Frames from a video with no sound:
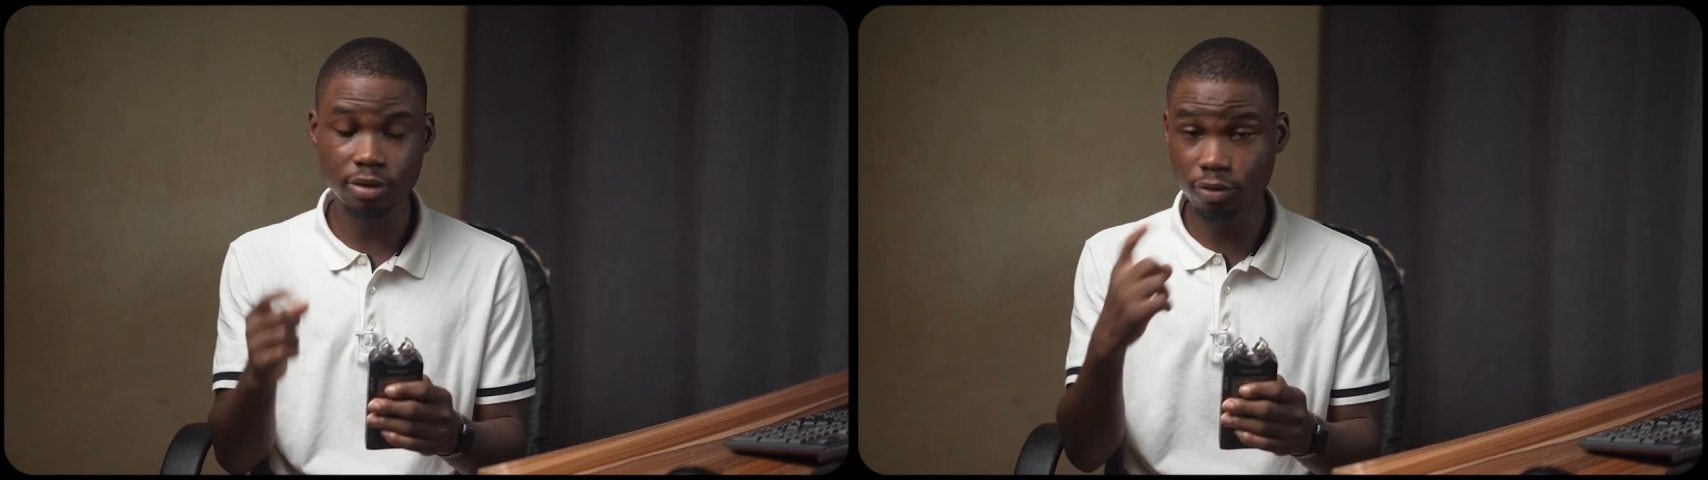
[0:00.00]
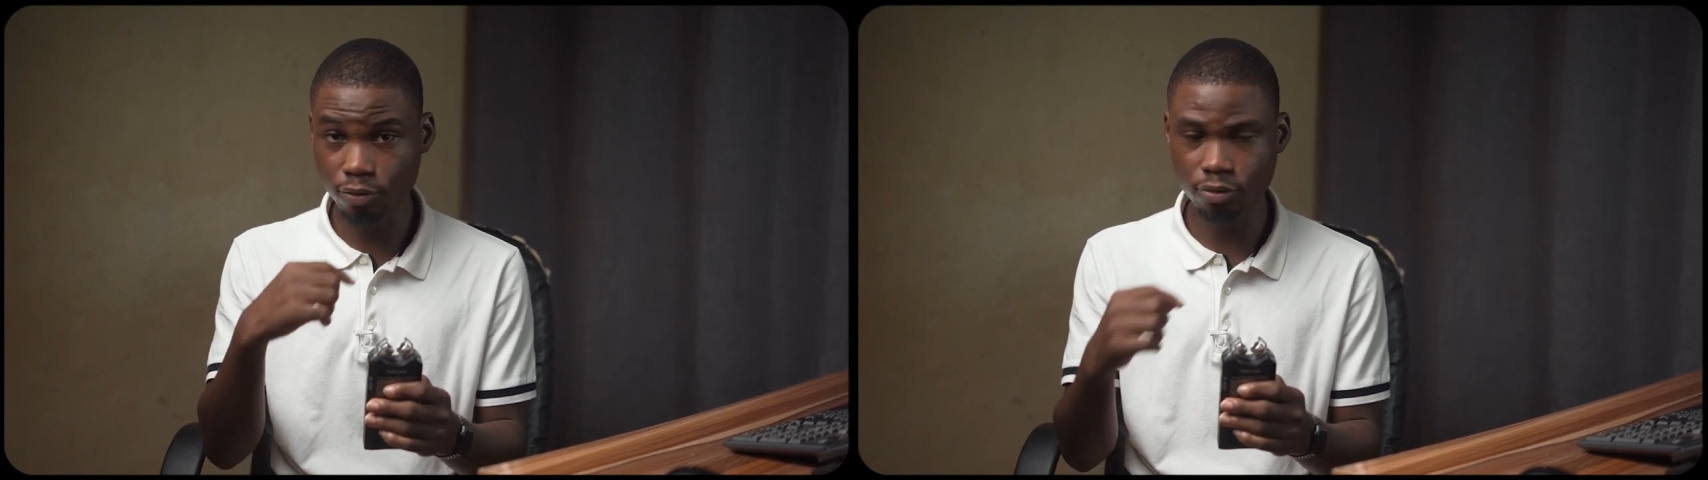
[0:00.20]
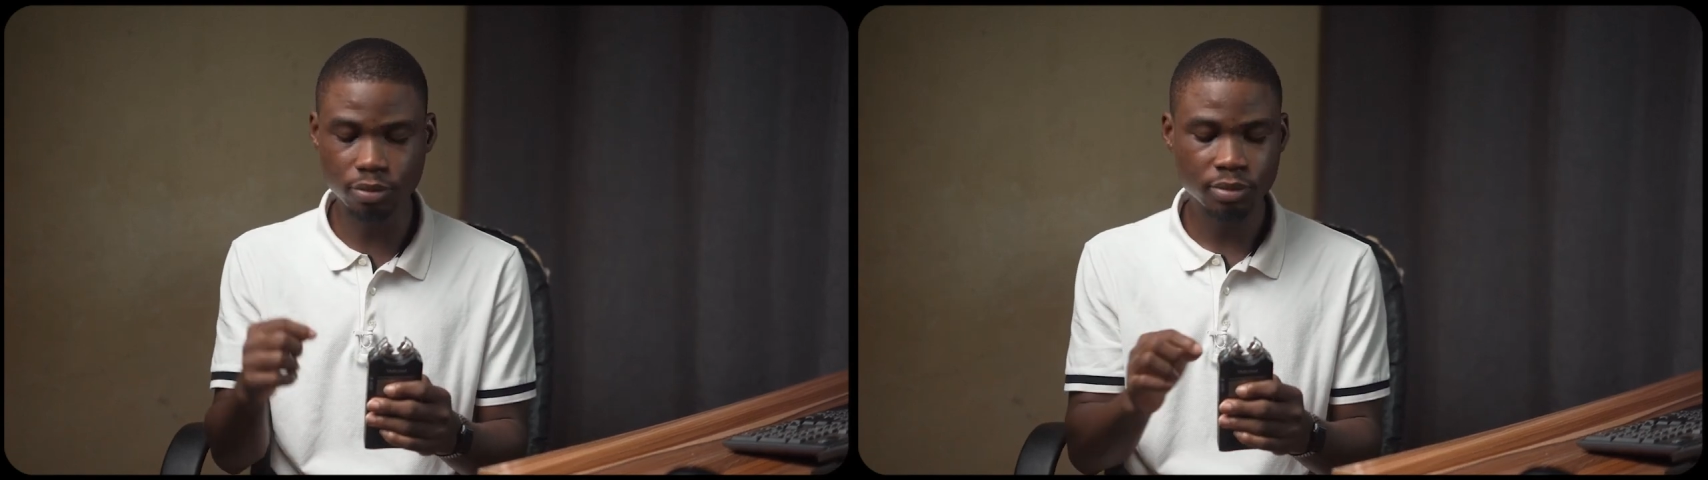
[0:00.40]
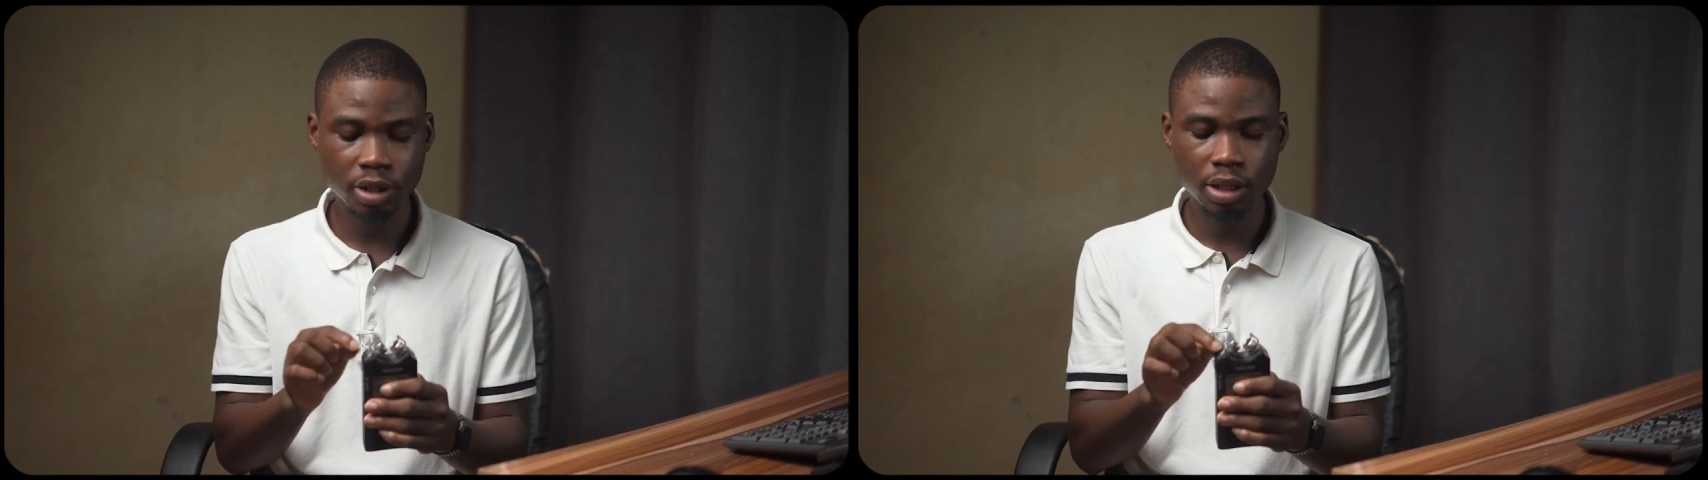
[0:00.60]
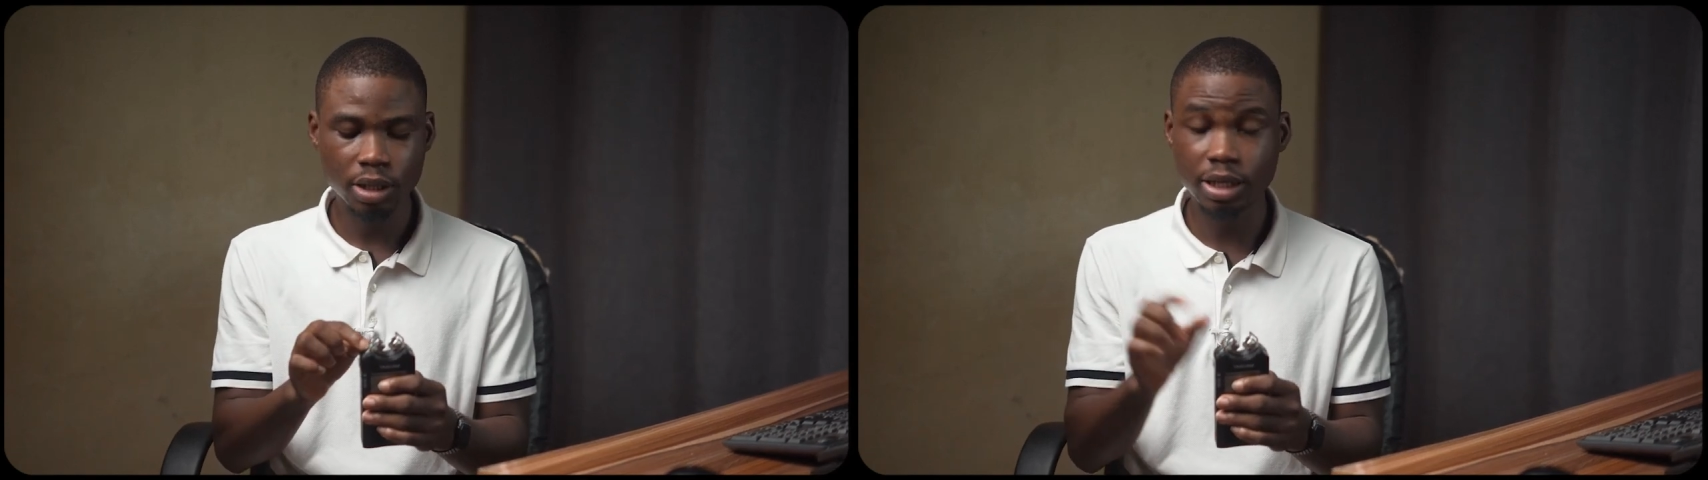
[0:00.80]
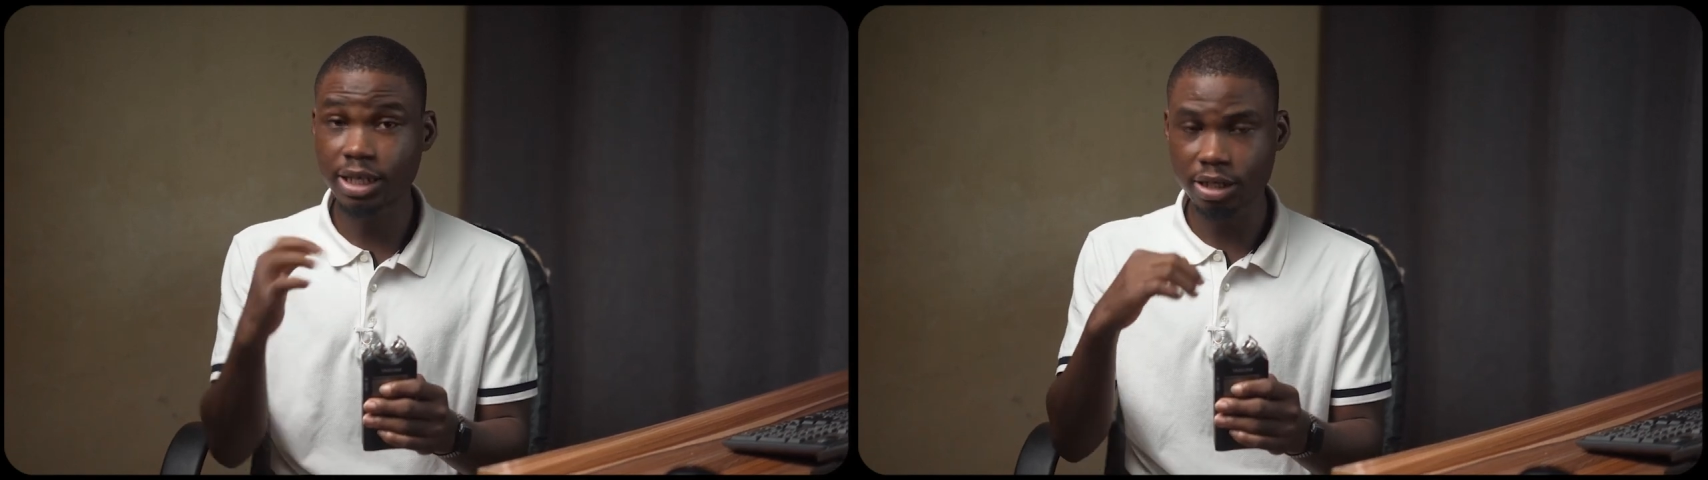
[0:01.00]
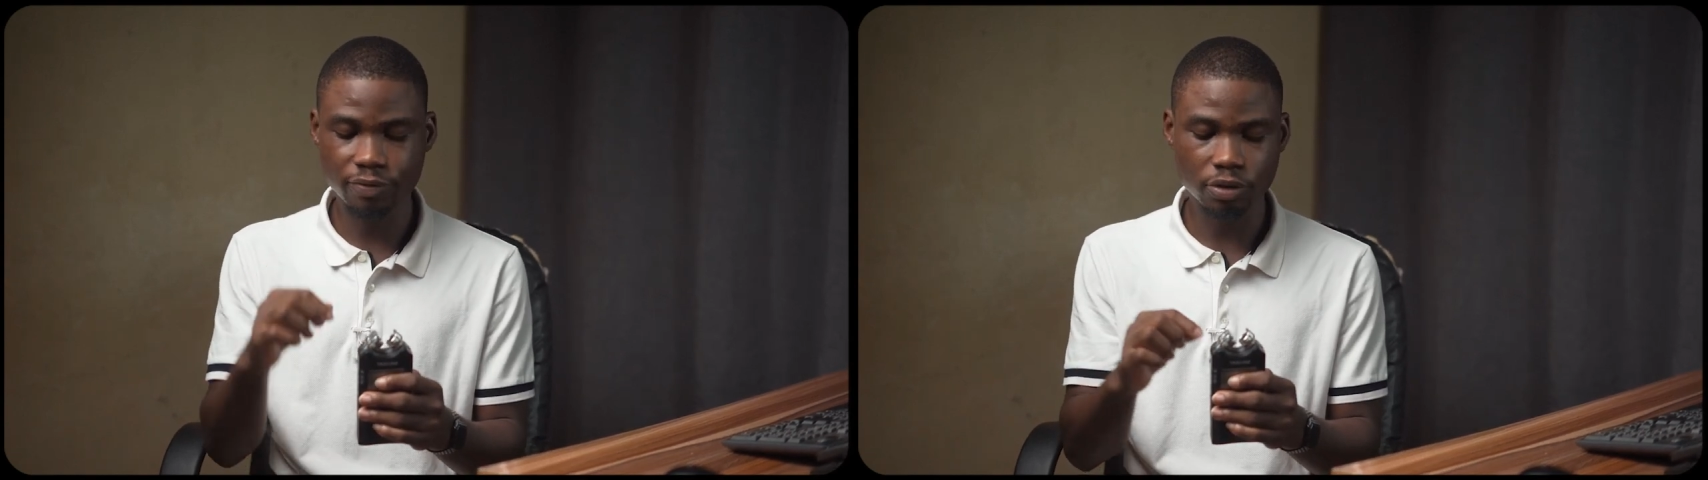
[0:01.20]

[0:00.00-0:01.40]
soon, later in this